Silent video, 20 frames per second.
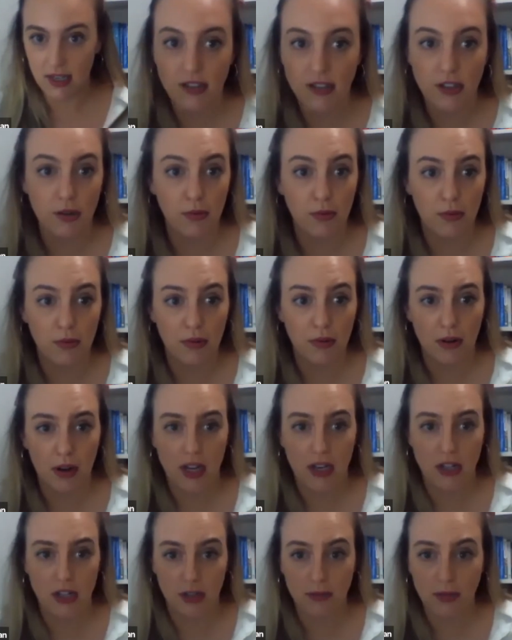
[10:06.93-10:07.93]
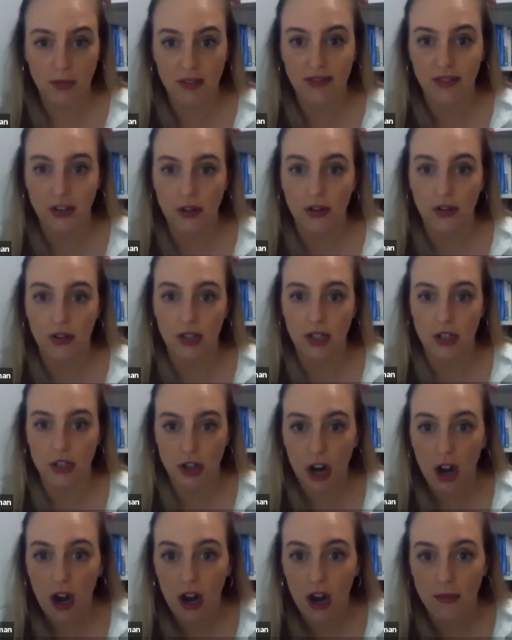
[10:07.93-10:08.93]
And so in terms of new green
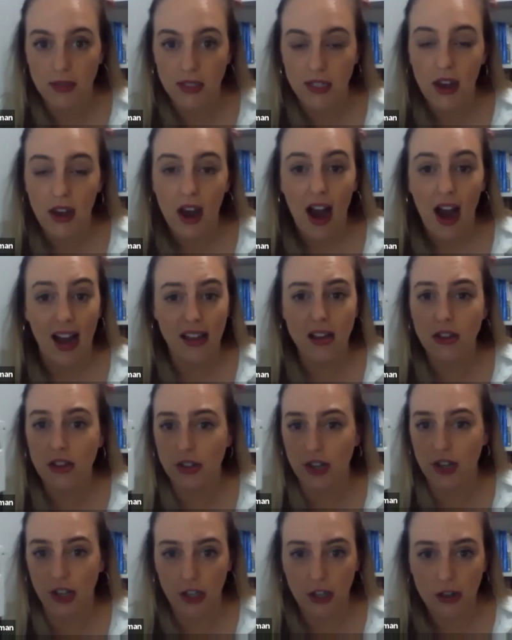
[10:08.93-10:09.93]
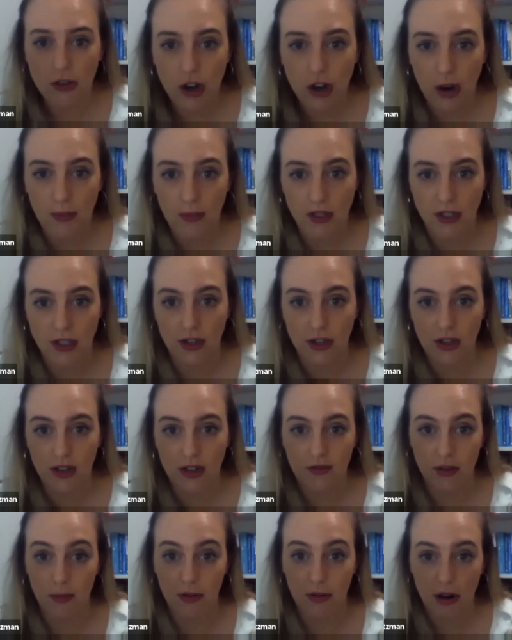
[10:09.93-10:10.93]
jobs, I think there's a huge opportunity
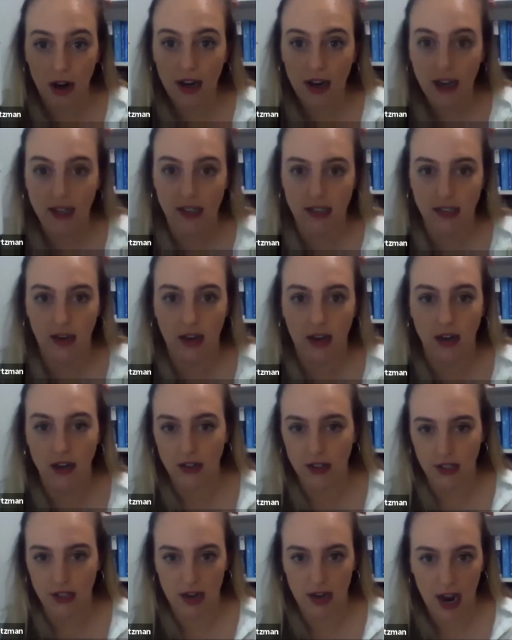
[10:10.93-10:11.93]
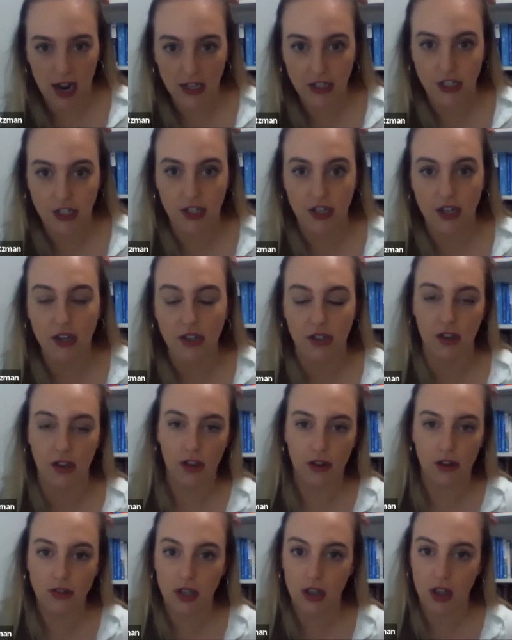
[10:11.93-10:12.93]
for product designers and engineers and
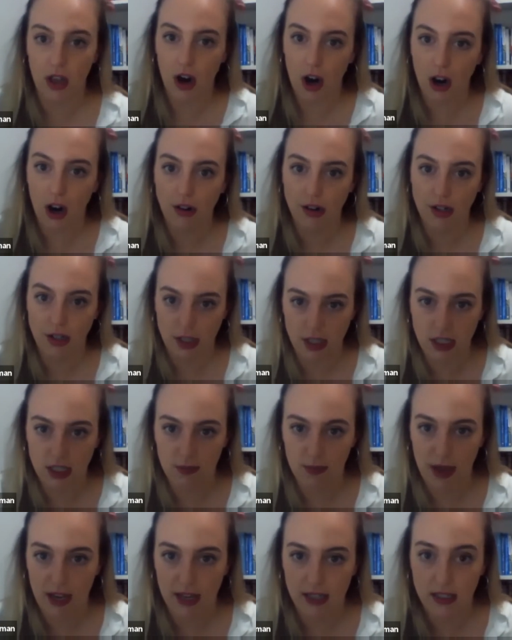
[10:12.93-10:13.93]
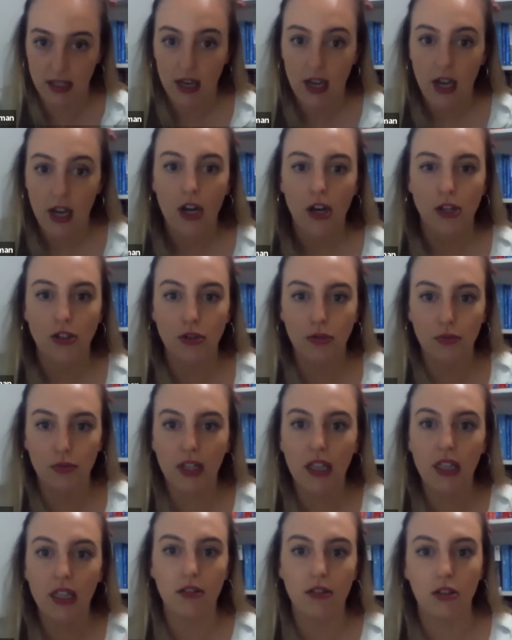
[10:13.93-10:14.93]
those in the R&D space to
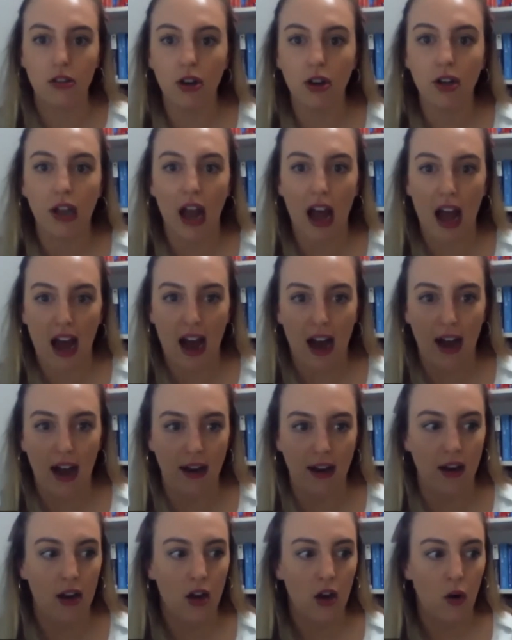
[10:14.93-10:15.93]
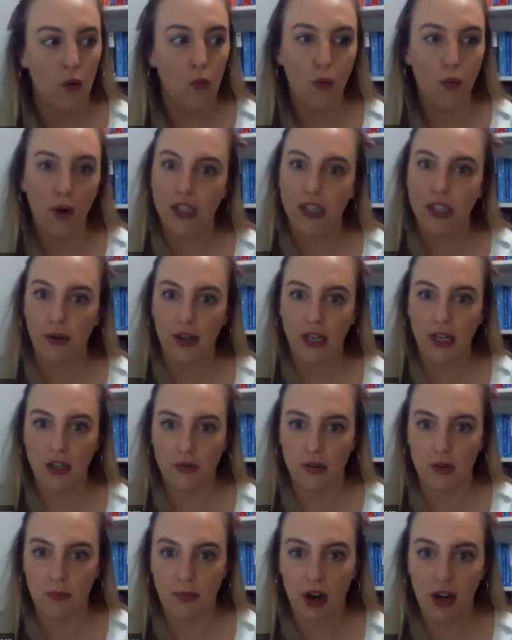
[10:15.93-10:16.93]
really look at what's going
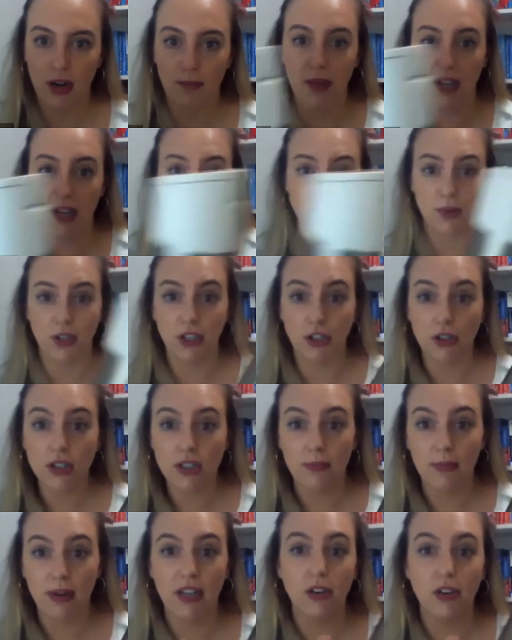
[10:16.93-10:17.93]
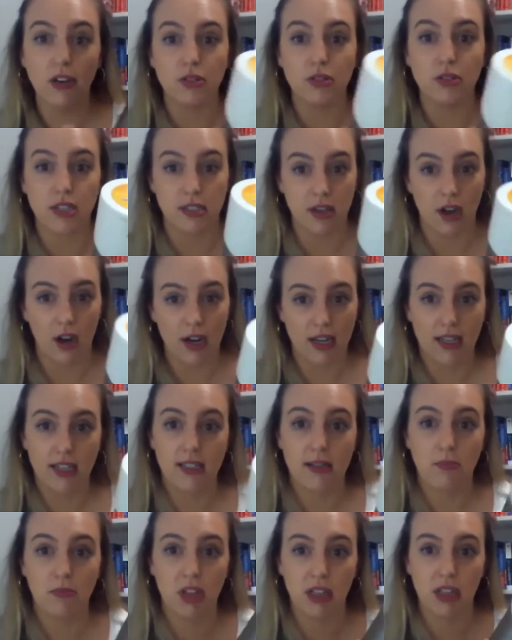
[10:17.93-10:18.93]
into a product. Because when you're somebody who's designing
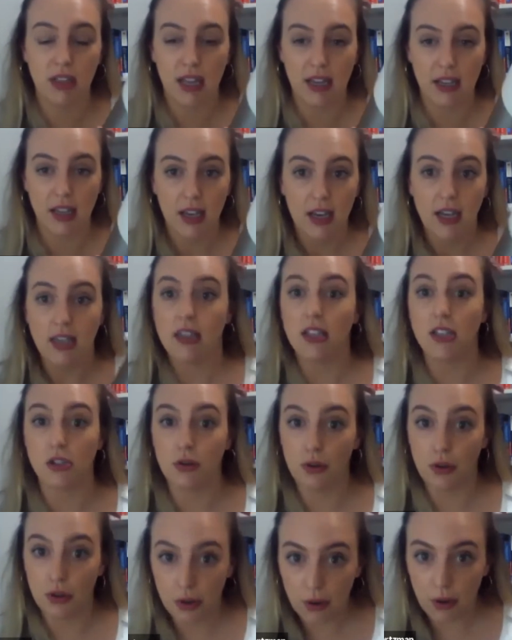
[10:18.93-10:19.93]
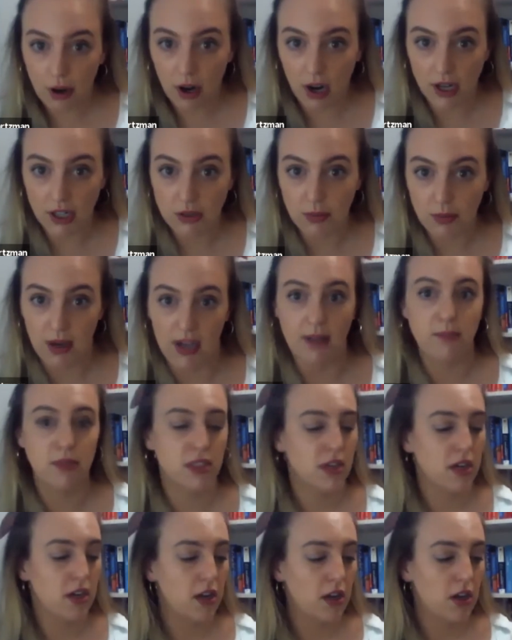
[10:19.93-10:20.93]
something like these new Clorox
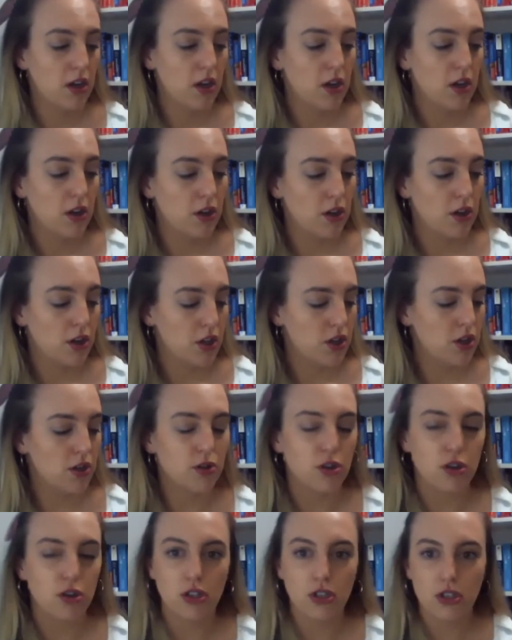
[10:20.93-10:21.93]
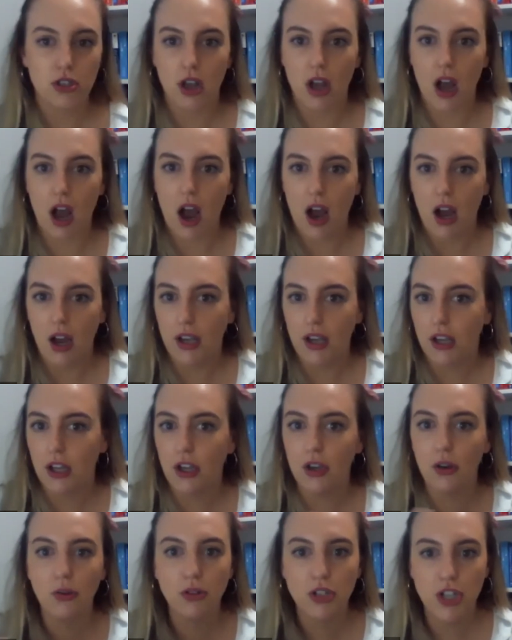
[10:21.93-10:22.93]
wipes, there's a
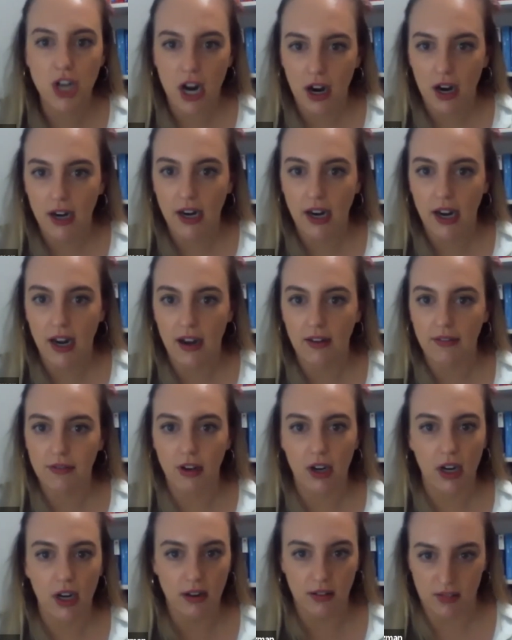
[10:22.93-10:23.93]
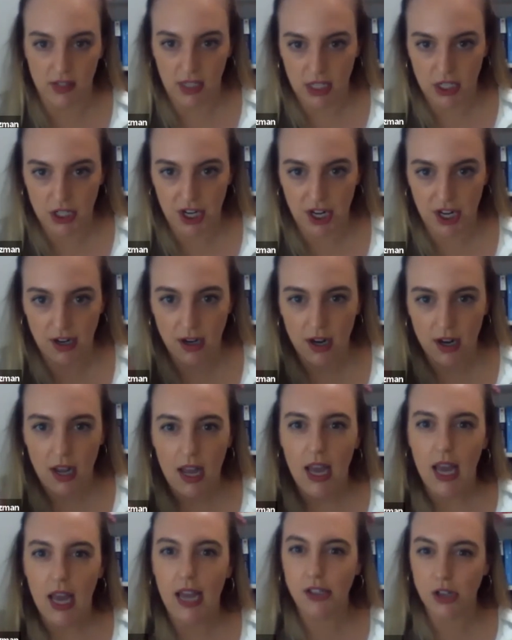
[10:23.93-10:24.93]
huge area for innovation.
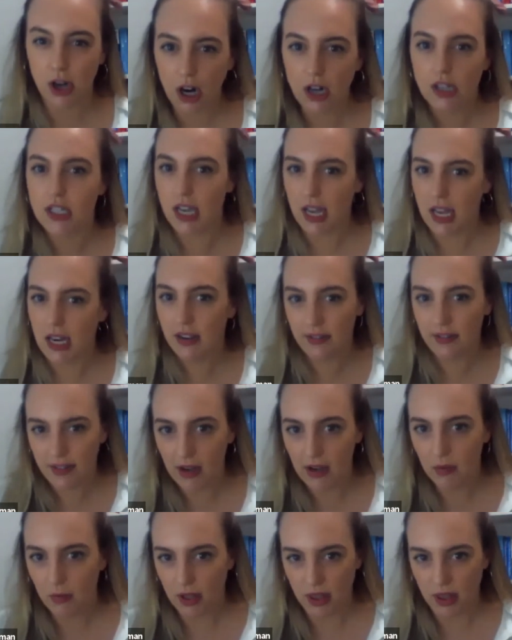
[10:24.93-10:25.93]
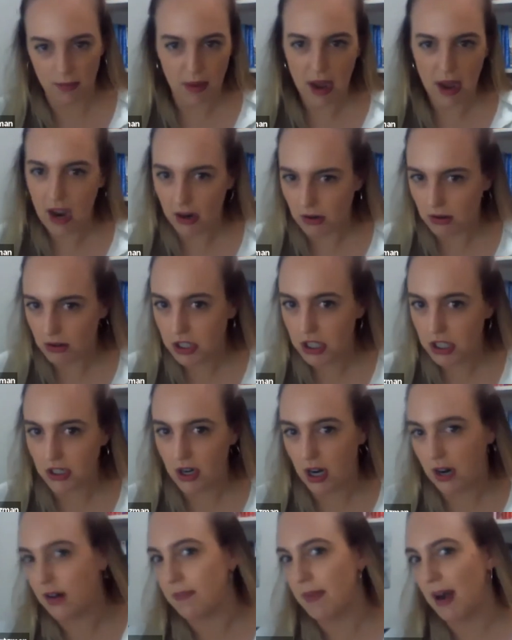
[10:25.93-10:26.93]
It's hard to innovate with a pouch.
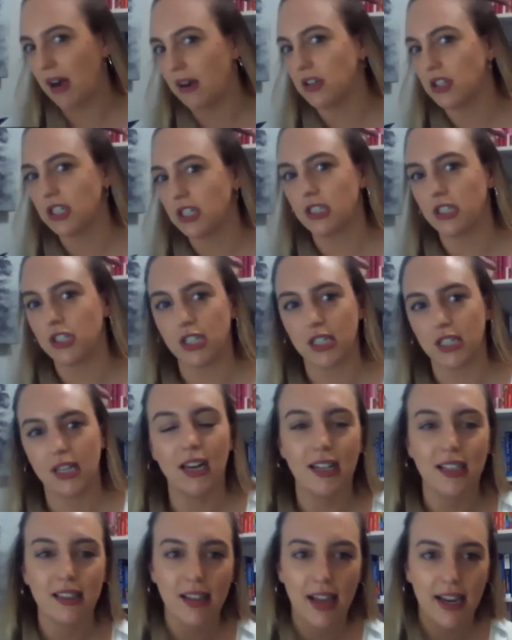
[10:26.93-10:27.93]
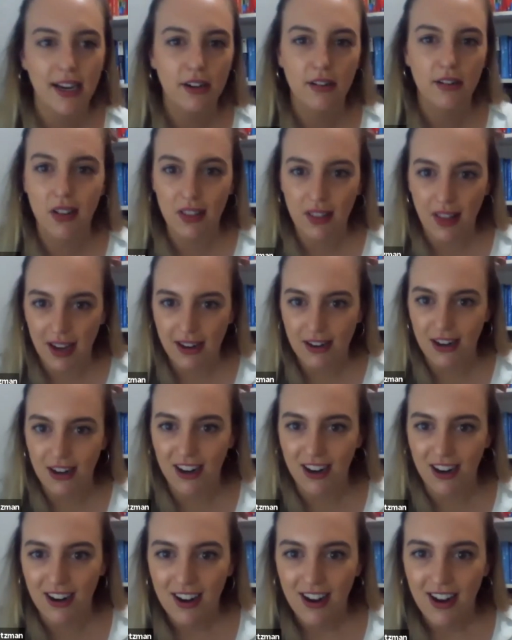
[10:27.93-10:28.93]
A pouch is just getting lighter and
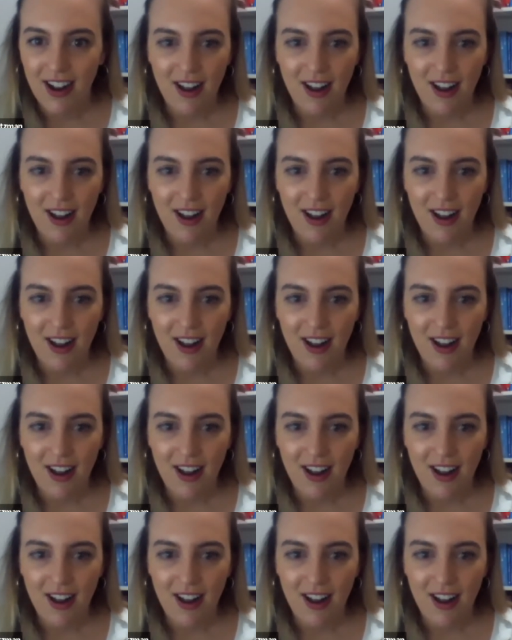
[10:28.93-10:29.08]
lighter.